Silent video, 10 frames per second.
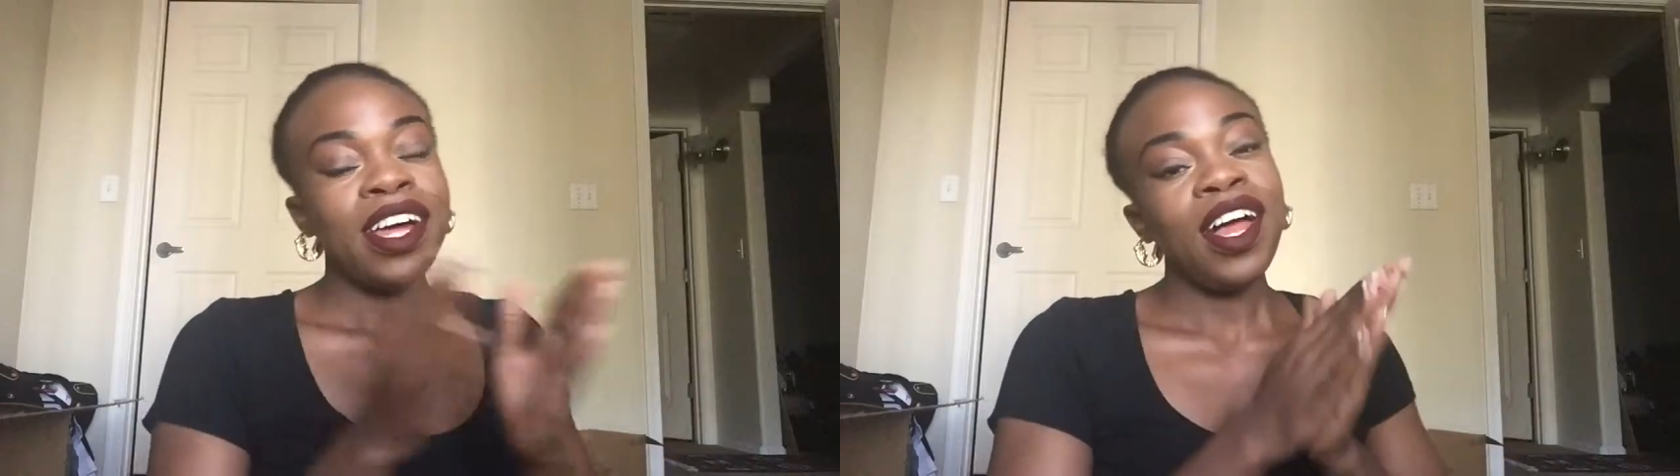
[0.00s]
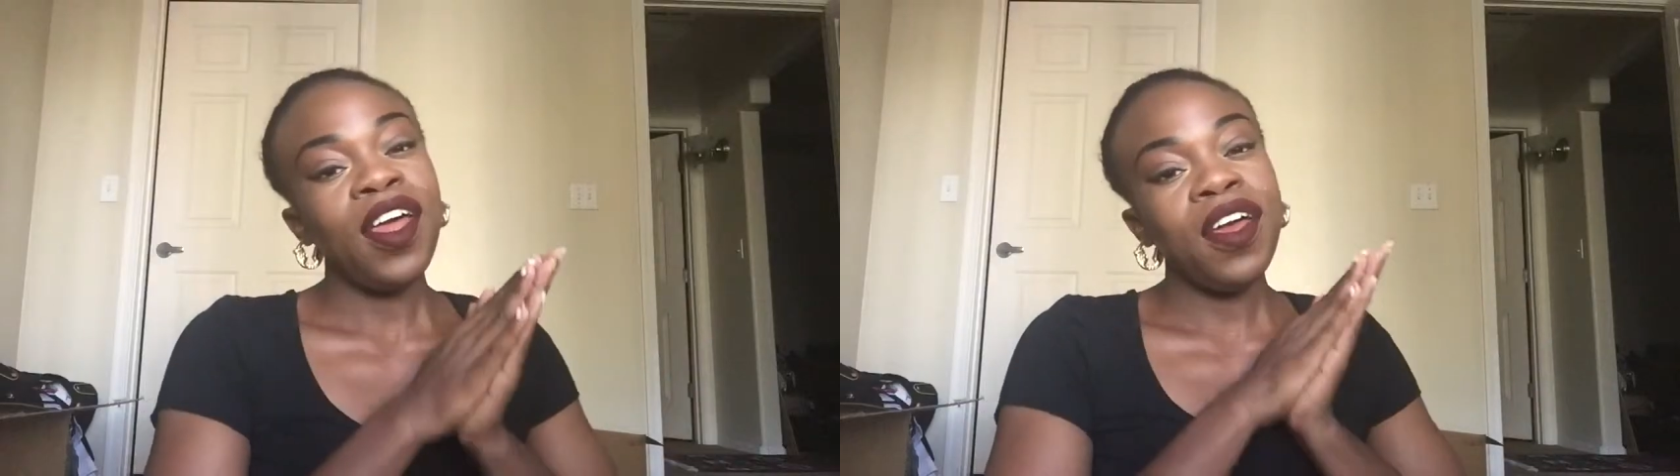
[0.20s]

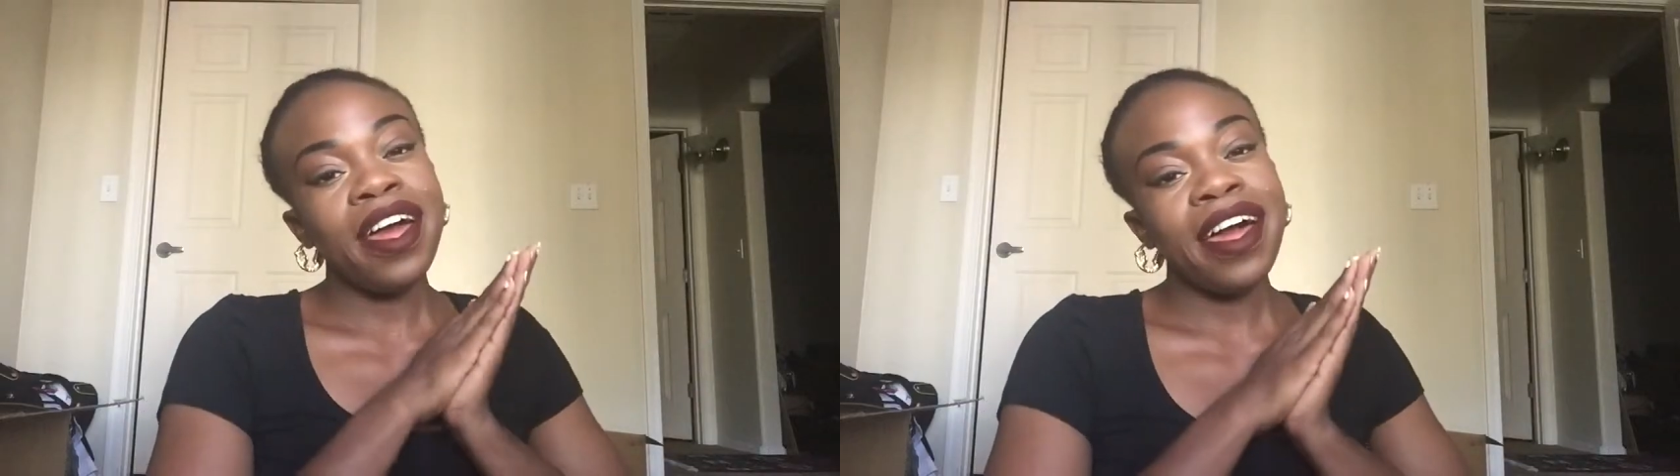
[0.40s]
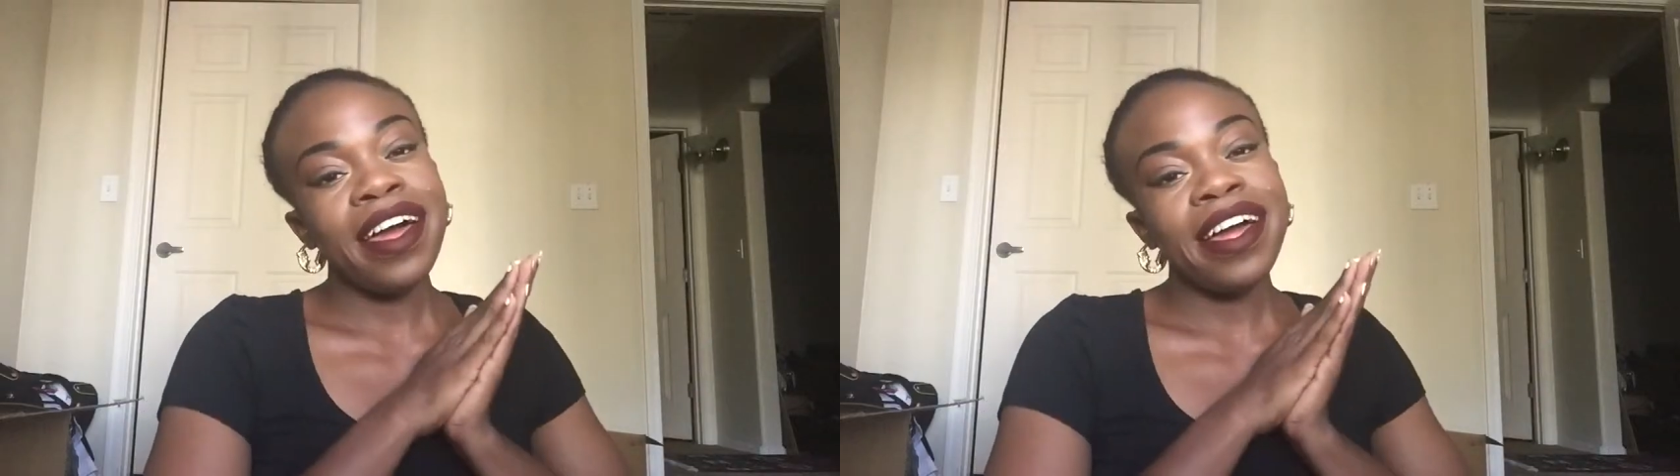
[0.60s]
Hello, you
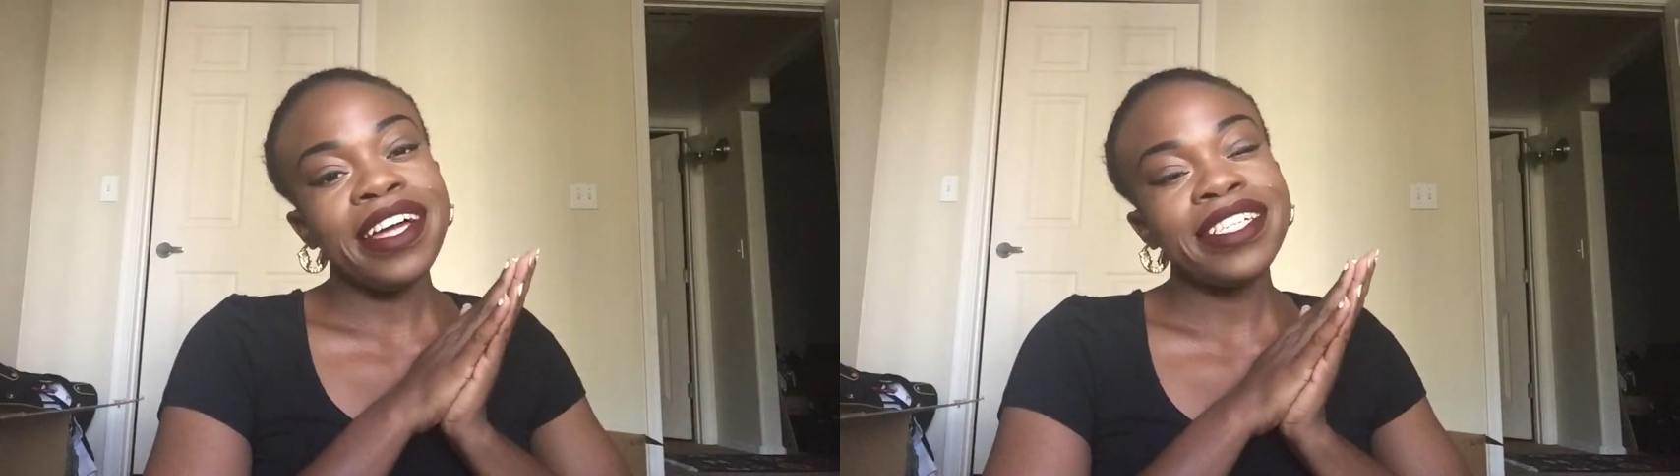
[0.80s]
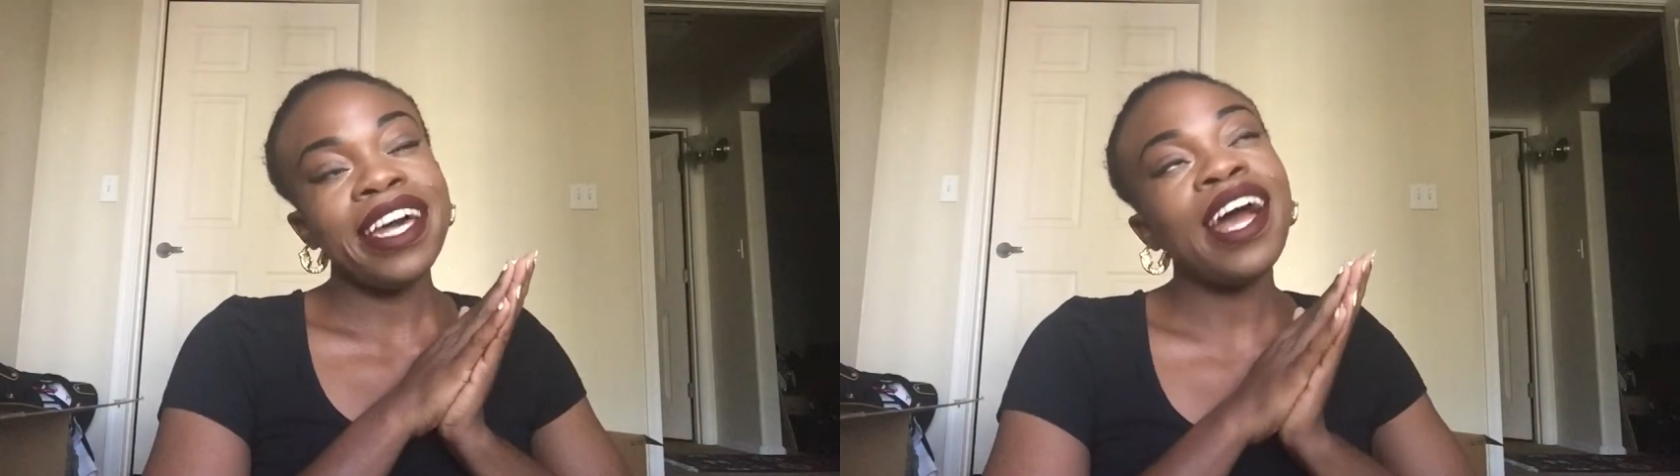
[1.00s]

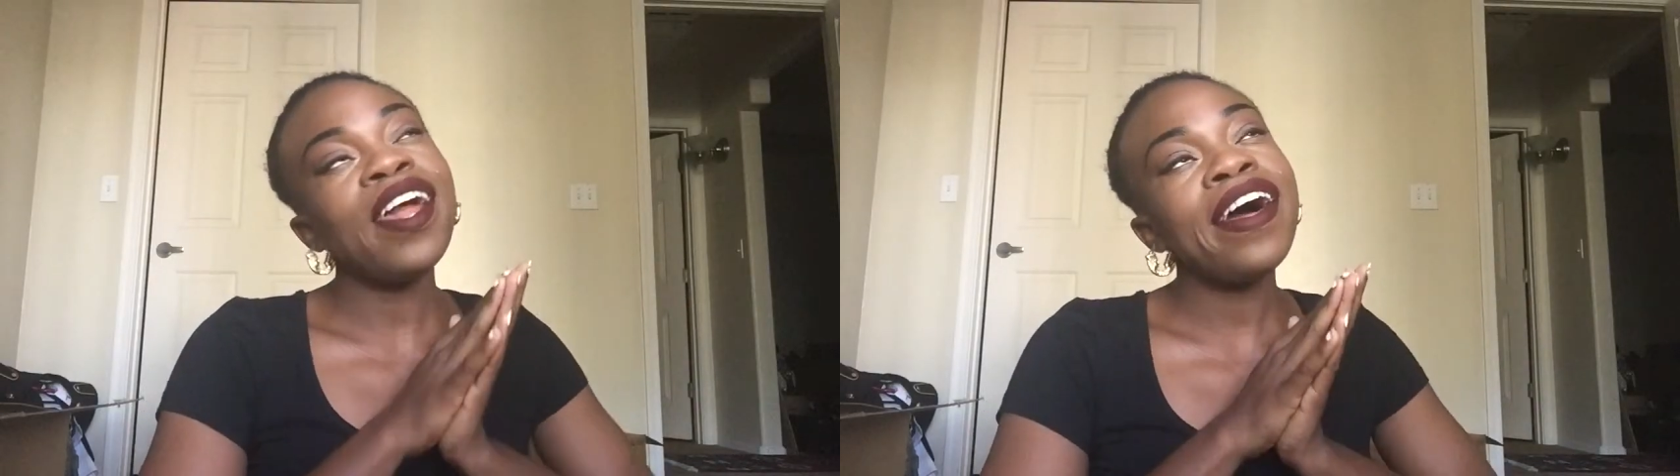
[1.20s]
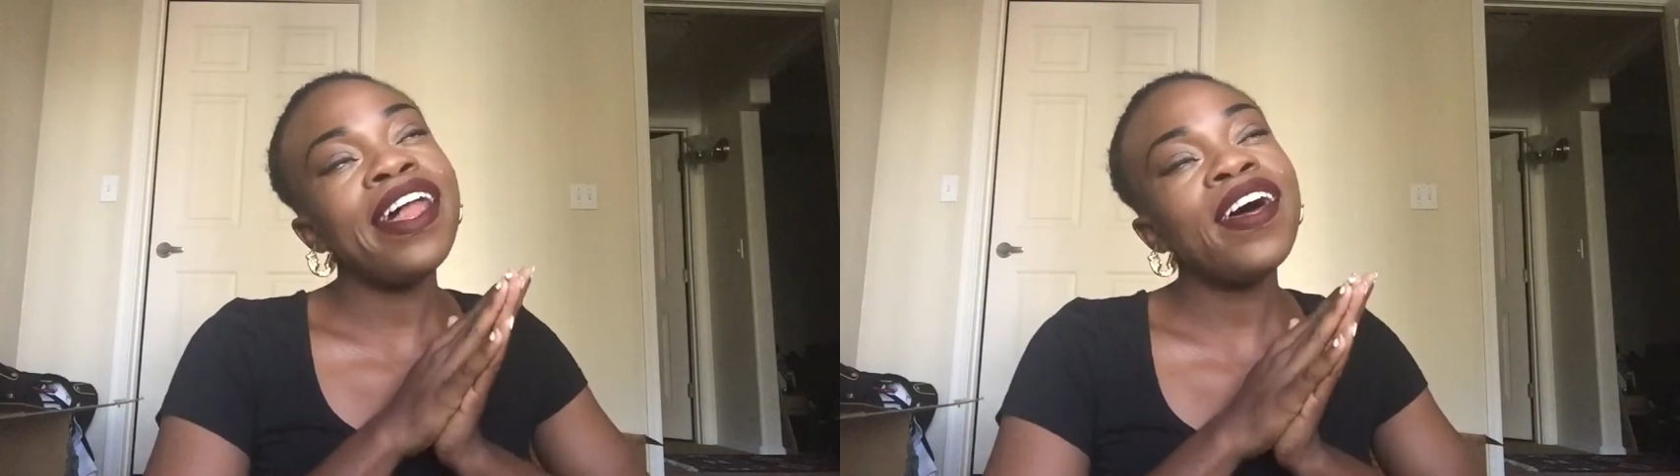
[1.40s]
guys.
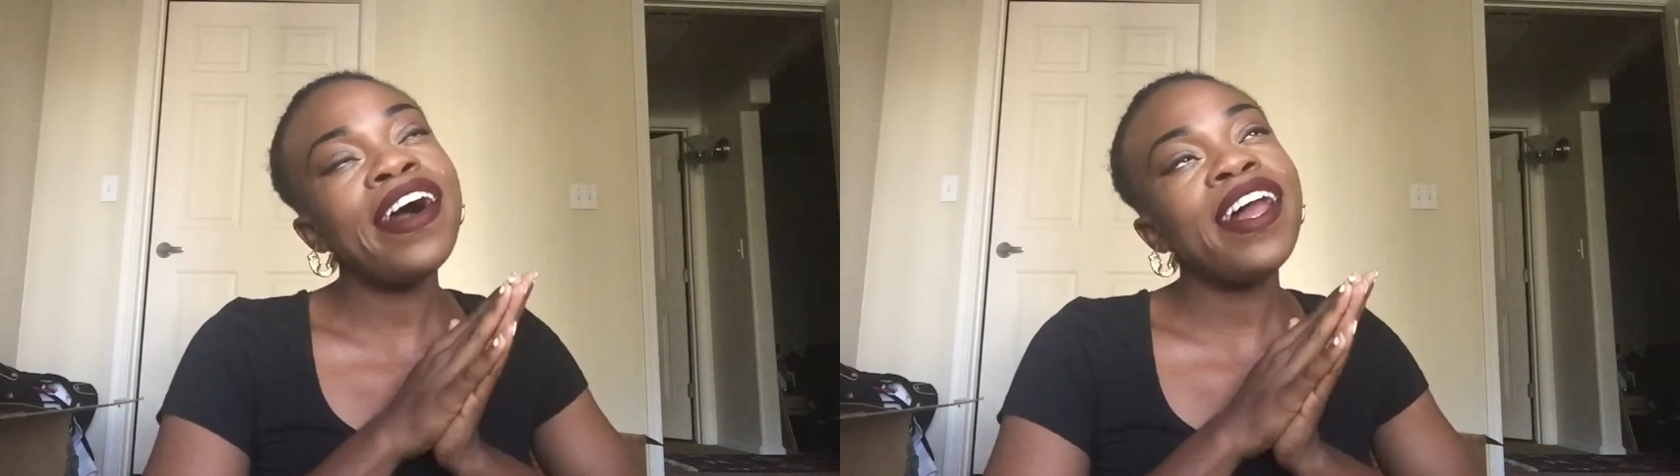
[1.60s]
Hello, hello,